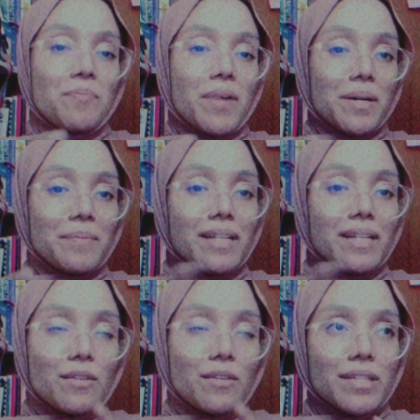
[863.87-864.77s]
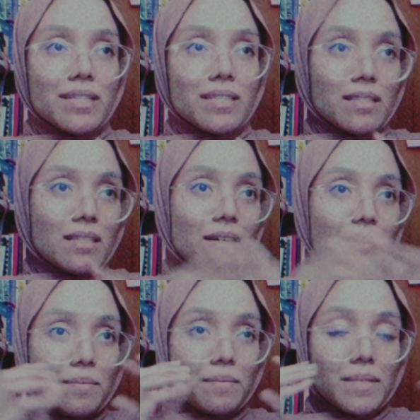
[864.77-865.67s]
apartment, which is
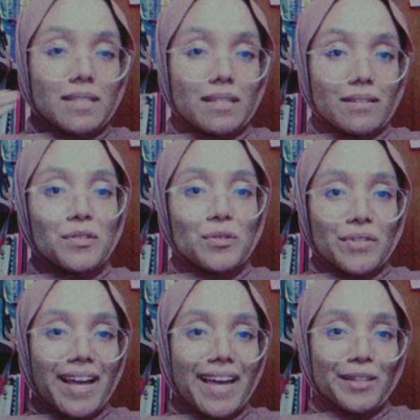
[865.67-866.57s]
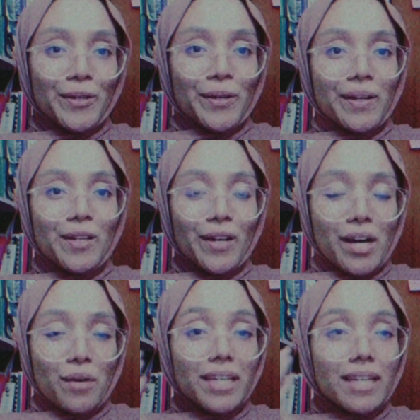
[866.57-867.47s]
Seri Sutra at
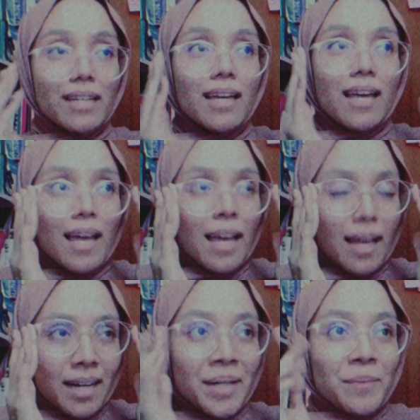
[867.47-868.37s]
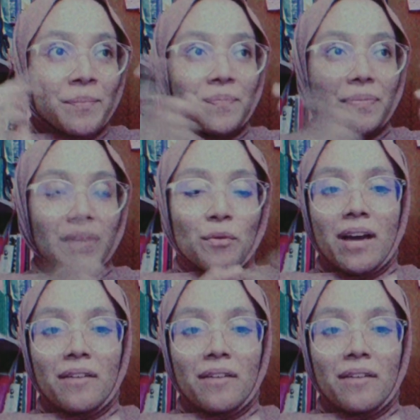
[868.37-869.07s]
Lokawi. We